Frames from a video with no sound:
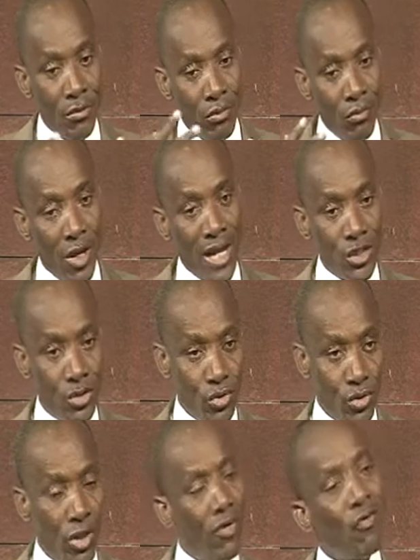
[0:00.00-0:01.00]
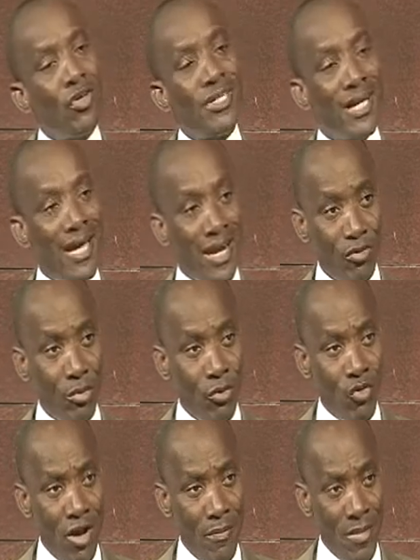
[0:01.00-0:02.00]
attitude, and of course the character of people who
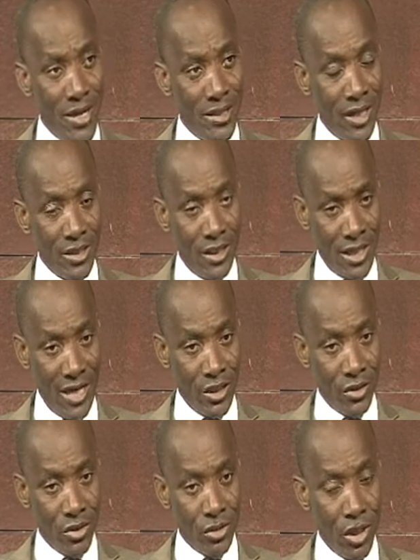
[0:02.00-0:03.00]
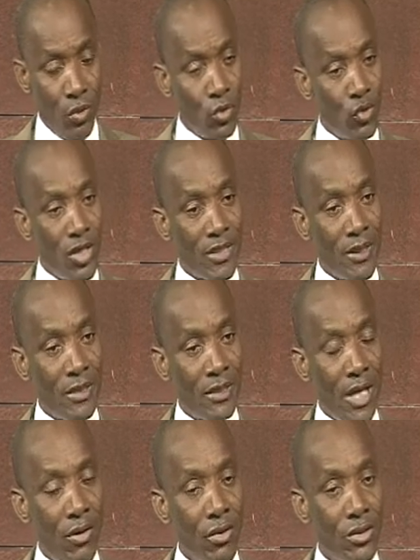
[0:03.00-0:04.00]
are emerged as senators, with due respect, they're
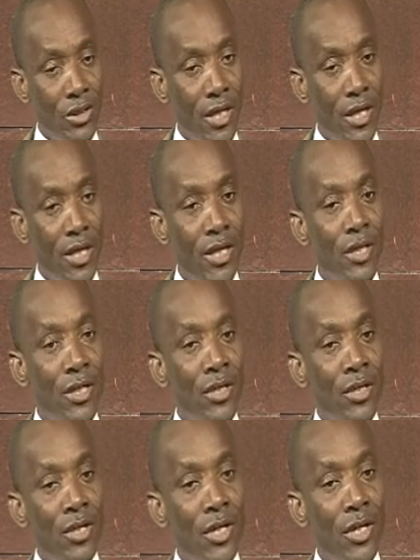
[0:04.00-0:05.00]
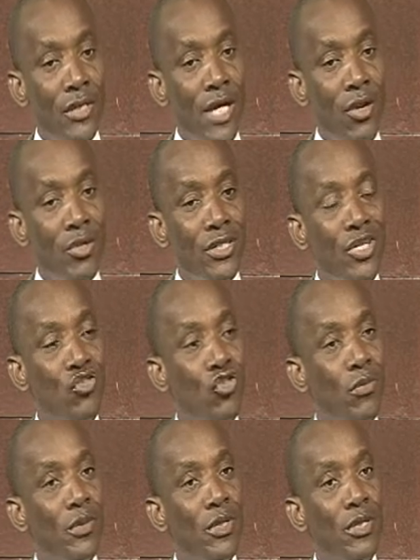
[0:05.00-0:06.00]
not
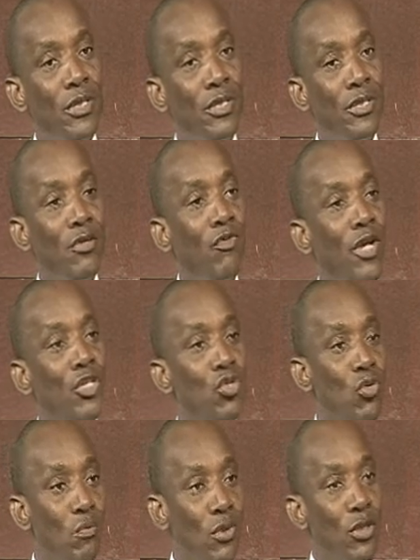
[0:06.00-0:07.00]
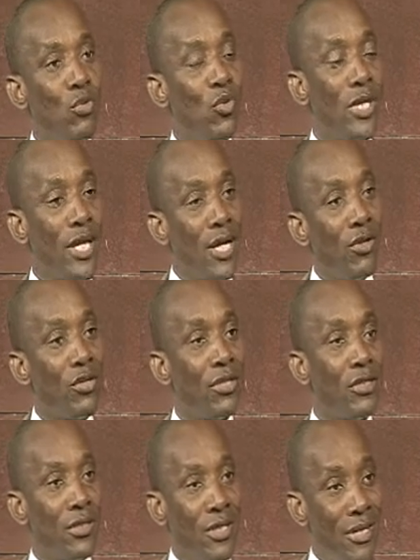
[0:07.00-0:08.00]
extremely different, stupid, wicked, or
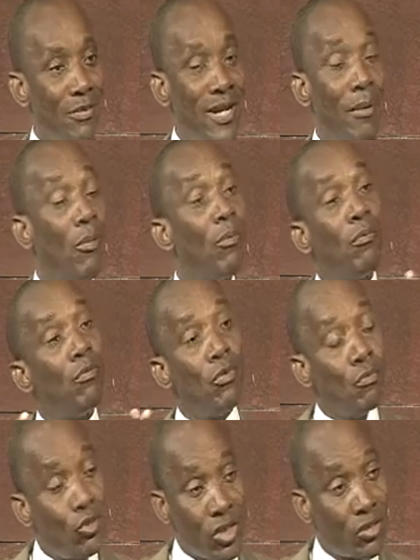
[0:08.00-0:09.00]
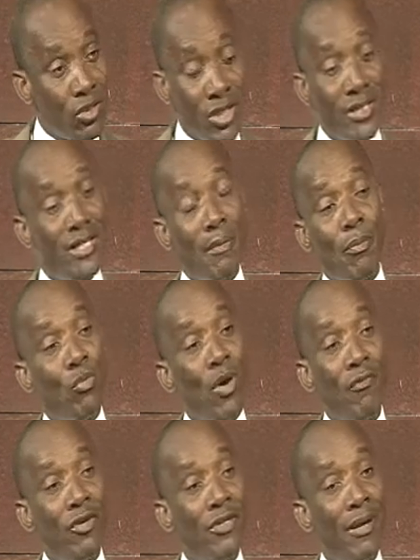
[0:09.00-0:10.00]
criminal, but just that the people who have
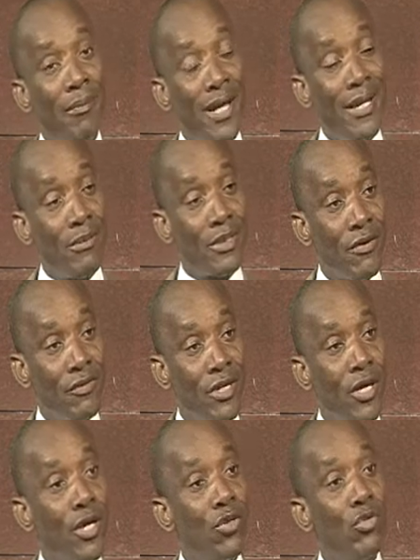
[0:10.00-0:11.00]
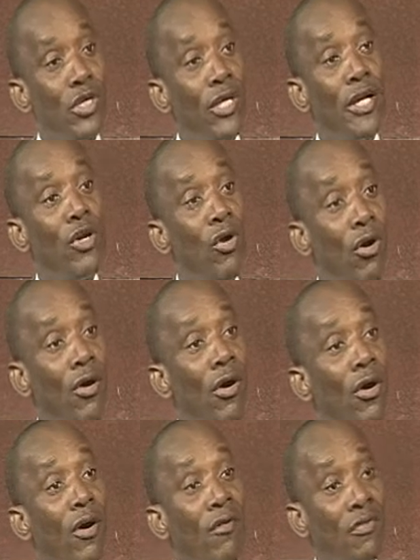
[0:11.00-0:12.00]
not applied themselves to the rigor
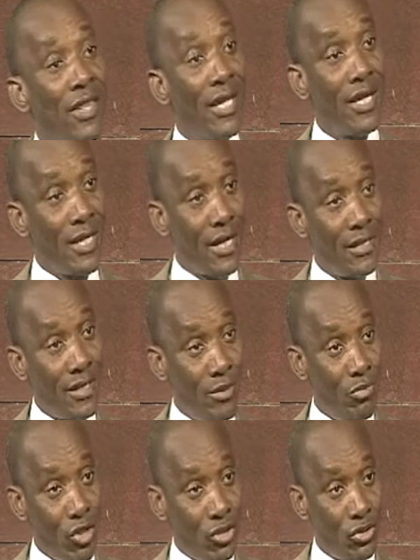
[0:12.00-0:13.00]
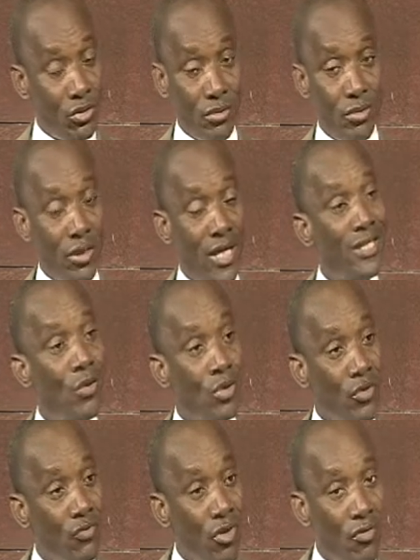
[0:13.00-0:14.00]
of thinking and deliberation. The
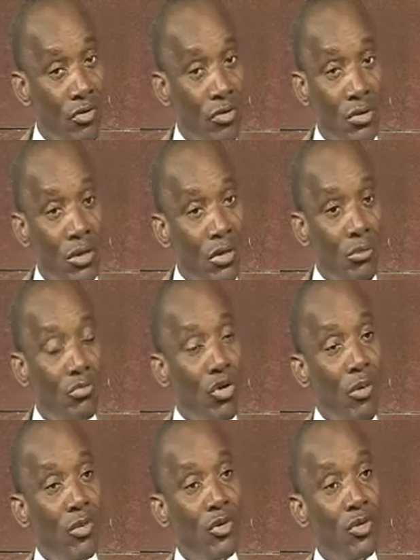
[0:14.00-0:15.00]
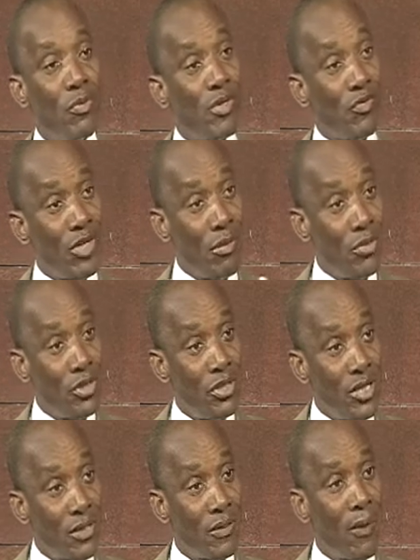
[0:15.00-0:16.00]
executive governor, probably you made for your
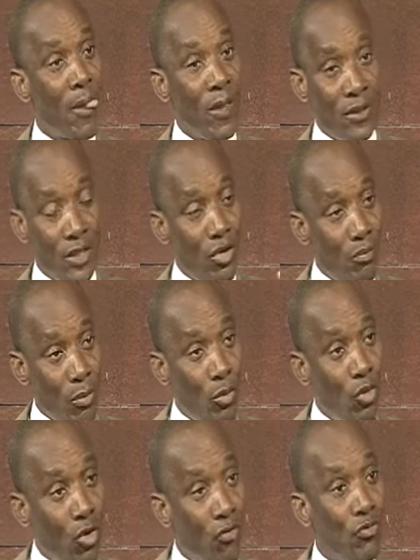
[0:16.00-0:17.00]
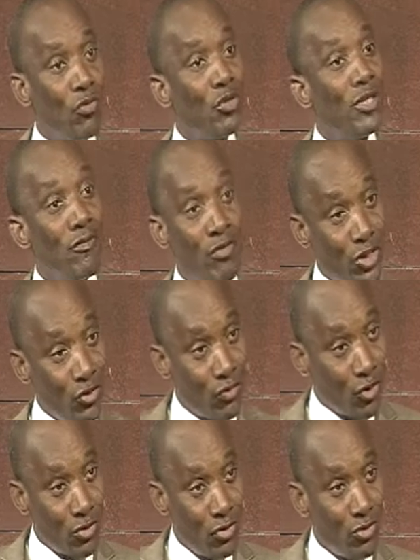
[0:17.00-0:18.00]
business, the people love you, they voted for
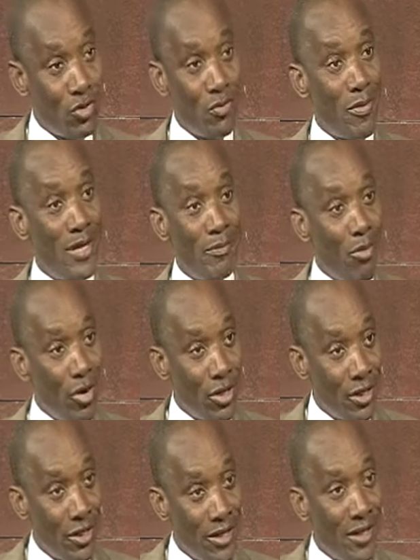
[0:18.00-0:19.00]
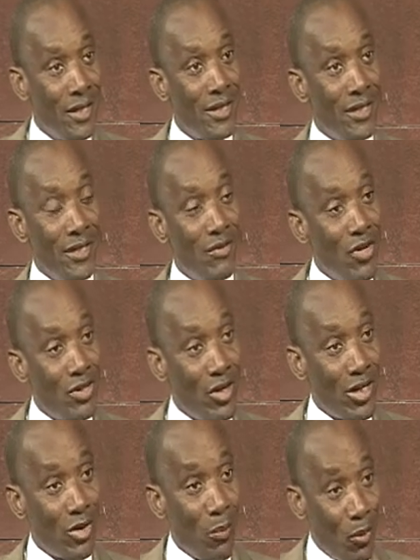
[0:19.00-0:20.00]
you, you made money, leveraging on
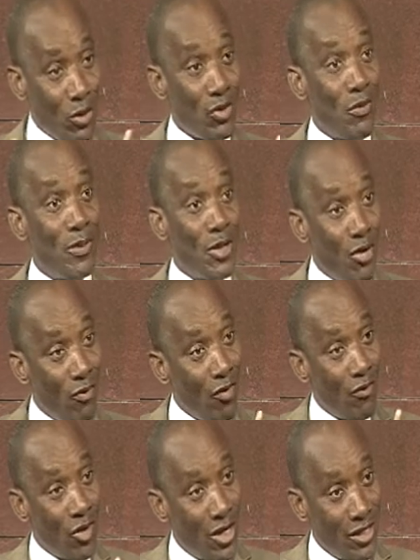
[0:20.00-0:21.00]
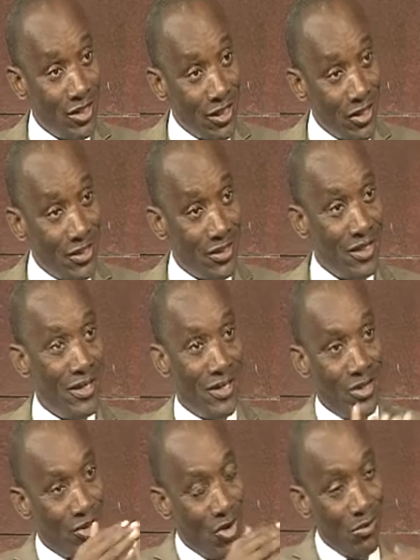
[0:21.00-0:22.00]
that opportunity of being a governor for 8 years, you
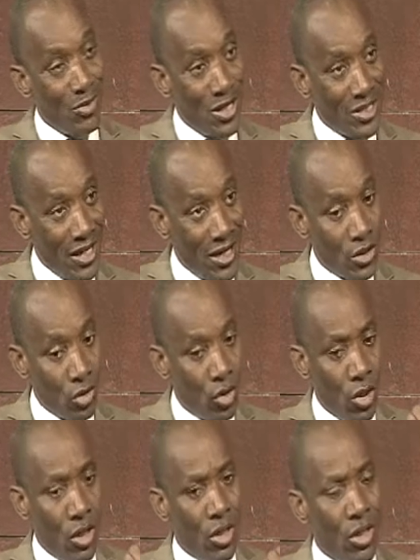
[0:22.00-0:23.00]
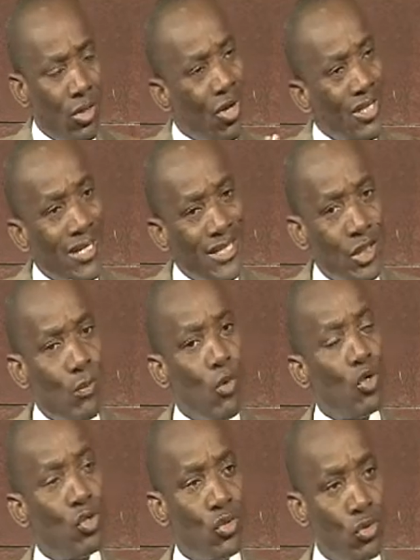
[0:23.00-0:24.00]
come to the Senate. So nothing has
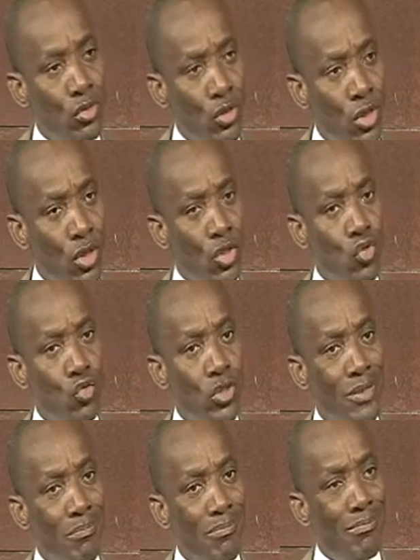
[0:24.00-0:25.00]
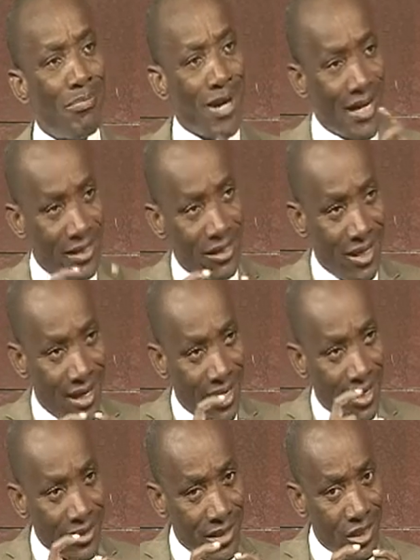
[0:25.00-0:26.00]
exposed you to the practice,
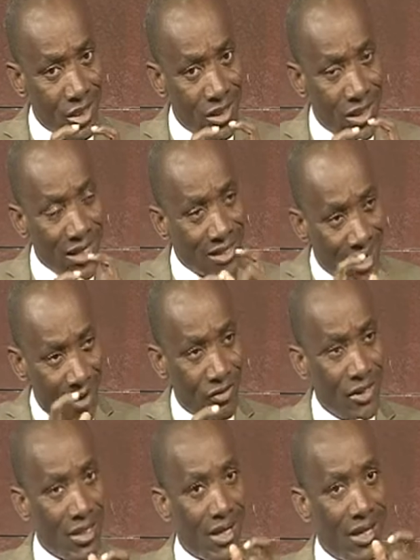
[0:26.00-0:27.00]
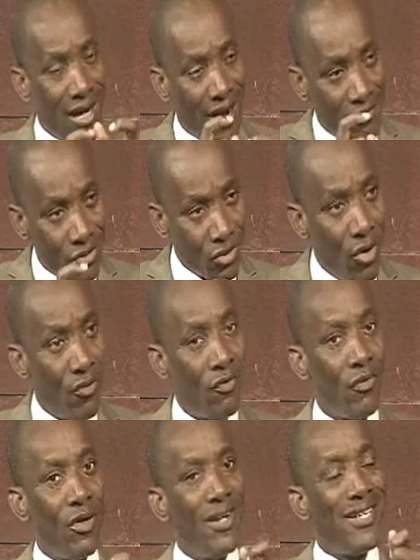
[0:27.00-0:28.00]
the statecraft, the craft of
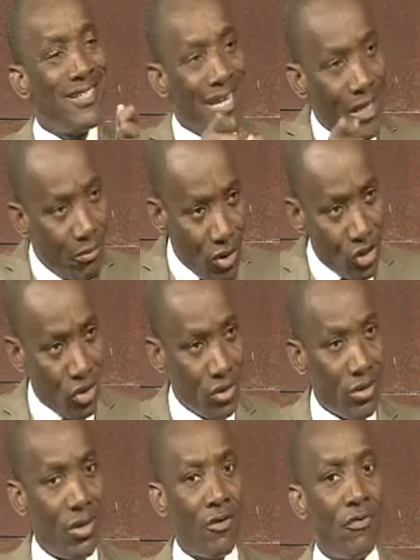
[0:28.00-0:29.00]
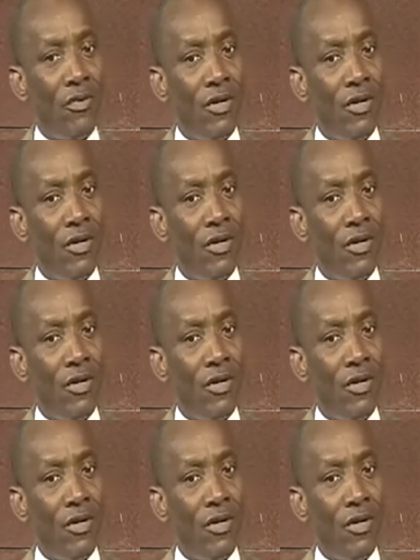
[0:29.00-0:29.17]
deliberation, of